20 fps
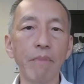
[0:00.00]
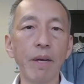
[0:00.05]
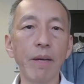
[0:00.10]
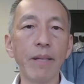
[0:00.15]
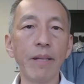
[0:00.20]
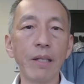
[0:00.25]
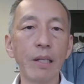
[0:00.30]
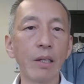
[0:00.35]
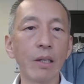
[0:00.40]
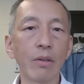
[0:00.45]

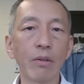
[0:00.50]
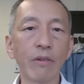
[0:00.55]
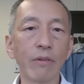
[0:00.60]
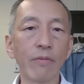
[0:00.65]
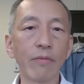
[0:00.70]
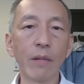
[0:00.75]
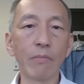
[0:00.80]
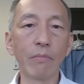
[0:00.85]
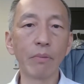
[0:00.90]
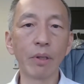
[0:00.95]
Maybe 10 or
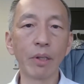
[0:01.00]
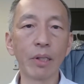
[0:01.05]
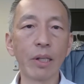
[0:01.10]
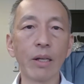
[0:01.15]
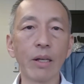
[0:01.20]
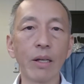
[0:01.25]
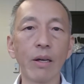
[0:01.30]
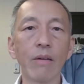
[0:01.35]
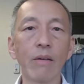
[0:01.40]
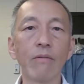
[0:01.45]

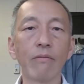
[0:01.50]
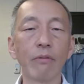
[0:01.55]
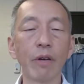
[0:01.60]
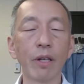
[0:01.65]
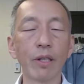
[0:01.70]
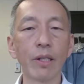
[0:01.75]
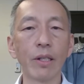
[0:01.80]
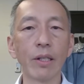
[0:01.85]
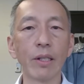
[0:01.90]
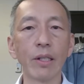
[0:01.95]
50% of
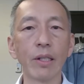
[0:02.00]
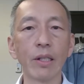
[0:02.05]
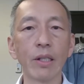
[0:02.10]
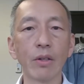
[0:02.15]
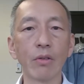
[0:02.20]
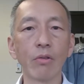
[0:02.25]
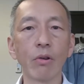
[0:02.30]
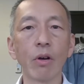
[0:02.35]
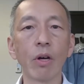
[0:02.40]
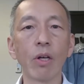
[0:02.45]

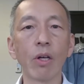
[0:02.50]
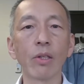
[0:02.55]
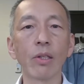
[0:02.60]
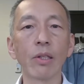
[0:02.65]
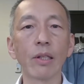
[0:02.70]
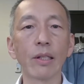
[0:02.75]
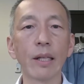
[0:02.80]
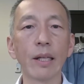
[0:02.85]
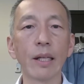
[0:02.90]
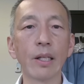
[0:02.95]
residency
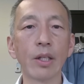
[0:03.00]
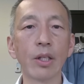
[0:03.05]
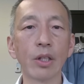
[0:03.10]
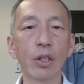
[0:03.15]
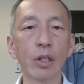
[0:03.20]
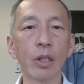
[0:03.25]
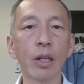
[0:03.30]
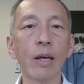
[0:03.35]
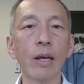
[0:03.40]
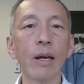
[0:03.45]
across the
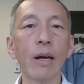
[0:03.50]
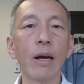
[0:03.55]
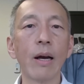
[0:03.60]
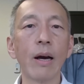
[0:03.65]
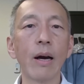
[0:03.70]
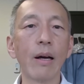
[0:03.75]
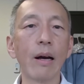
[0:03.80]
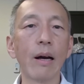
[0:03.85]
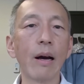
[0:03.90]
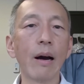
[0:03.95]
nation
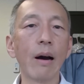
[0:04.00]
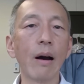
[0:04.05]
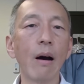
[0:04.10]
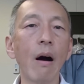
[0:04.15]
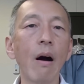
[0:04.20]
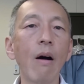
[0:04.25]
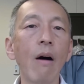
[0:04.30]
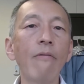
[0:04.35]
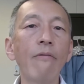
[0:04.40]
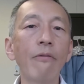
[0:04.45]

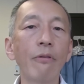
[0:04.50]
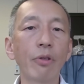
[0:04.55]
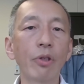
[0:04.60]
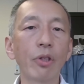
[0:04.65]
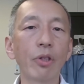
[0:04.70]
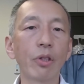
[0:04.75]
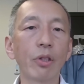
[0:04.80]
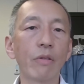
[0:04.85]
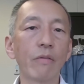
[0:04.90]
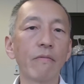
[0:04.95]

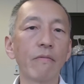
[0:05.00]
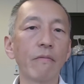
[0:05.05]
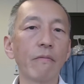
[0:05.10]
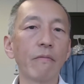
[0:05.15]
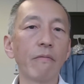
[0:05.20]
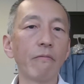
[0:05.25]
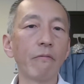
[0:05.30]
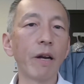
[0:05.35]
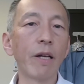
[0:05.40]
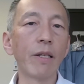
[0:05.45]
offers
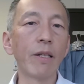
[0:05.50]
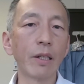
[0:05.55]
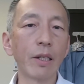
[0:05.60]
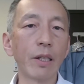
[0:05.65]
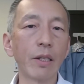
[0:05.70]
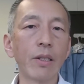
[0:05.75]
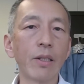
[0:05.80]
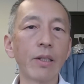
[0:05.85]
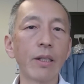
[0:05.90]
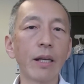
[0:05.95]

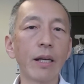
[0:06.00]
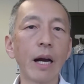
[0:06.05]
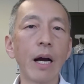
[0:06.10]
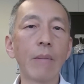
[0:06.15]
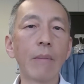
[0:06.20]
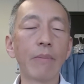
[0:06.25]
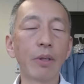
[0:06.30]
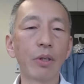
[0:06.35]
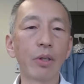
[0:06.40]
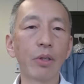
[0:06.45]
residents the
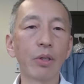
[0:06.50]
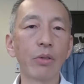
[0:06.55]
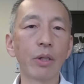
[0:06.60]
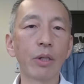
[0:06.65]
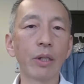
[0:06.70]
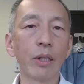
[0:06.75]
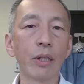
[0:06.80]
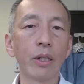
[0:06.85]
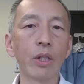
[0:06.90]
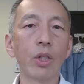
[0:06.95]

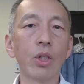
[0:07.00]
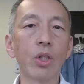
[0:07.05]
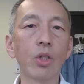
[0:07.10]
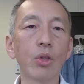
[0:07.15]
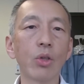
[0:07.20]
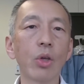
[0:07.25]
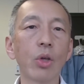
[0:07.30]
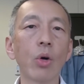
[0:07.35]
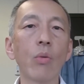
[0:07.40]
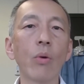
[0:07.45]
opportunity
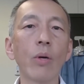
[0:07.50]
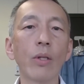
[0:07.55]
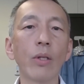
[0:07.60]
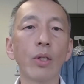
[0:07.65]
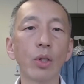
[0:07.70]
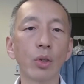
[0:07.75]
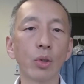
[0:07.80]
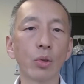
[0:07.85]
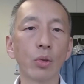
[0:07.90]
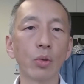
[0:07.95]
to go
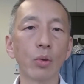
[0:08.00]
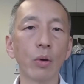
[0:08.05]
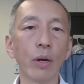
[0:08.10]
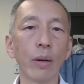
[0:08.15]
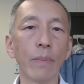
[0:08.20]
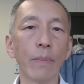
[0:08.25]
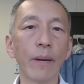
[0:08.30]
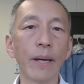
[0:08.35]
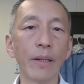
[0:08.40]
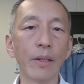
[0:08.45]
into
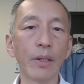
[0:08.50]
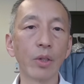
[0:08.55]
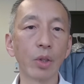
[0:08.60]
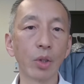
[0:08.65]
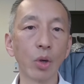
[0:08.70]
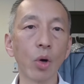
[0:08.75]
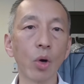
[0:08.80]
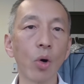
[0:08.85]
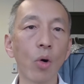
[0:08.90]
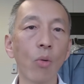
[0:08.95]
a
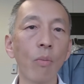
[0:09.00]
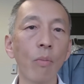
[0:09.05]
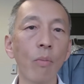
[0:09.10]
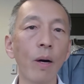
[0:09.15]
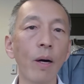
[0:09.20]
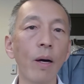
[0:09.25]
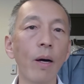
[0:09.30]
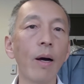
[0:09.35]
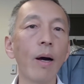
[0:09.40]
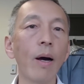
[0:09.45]
patient's home
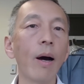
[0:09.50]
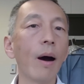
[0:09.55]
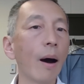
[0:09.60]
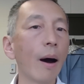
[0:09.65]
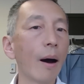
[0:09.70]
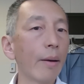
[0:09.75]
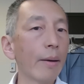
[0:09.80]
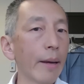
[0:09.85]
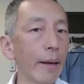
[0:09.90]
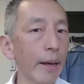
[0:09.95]

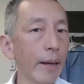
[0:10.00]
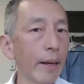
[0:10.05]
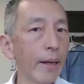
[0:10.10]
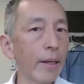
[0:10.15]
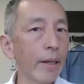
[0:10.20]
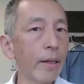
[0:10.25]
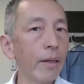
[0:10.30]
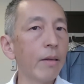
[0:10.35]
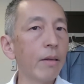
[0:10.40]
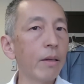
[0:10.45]
on
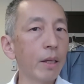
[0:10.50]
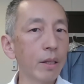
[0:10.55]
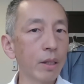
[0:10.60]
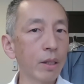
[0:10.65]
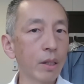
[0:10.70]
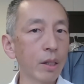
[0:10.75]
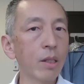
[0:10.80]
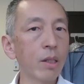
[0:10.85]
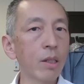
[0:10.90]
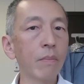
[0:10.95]
a
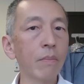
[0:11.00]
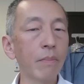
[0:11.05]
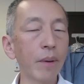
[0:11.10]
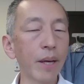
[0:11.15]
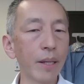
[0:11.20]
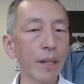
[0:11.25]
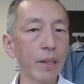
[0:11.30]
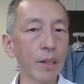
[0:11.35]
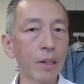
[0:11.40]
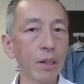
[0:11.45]
consistent
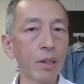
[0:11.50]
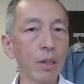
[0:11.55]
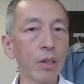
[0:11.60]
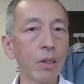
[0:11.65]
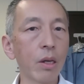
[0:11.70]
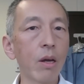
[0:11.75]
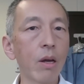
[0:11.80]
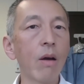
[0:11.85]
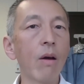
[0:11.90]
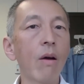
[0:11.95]

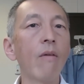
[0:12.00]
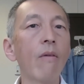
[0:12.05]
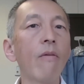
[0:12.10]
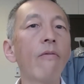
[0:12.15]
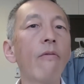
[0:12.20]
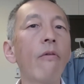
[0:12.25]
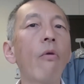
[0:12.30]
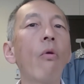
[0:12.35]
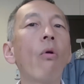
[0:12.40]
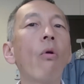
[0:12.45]
basis
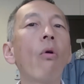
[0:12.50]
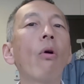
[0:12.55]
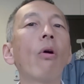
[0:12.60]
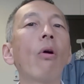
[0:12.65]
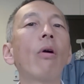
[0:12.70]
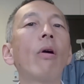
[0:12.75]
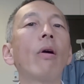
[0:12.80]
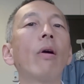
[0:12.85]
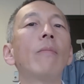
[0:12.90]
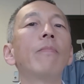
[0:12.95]

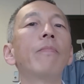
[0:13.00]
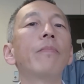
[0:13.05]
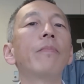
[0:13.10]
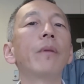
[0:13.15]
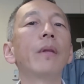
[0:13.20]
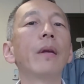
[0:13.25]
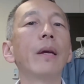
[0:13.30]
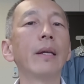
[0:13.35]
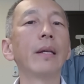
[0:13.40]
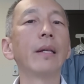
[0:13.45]
for
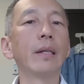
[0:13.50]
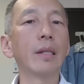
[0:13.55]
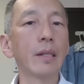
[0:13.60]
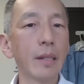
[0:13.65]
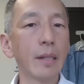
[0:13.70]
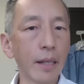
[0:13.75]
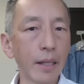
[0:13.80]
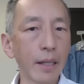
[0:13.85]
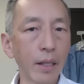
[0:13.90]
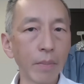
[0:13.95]
an
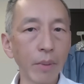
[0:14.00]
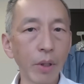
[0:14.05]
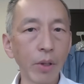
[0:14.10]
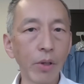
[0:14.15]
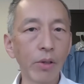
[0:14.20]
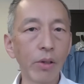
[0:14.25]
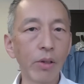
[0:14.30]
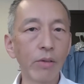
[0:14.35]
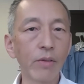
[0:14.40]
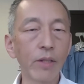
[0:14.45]
extended
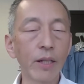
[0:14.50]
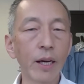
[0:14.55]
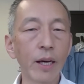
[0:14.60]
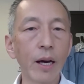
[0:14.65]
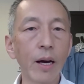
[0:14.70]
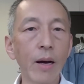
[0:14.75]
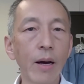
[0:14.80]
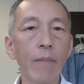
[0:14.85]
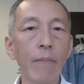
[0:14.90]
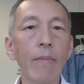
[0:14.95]
period of
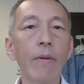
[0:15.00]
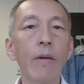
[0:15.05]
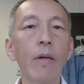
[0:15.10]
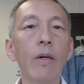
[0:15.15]
time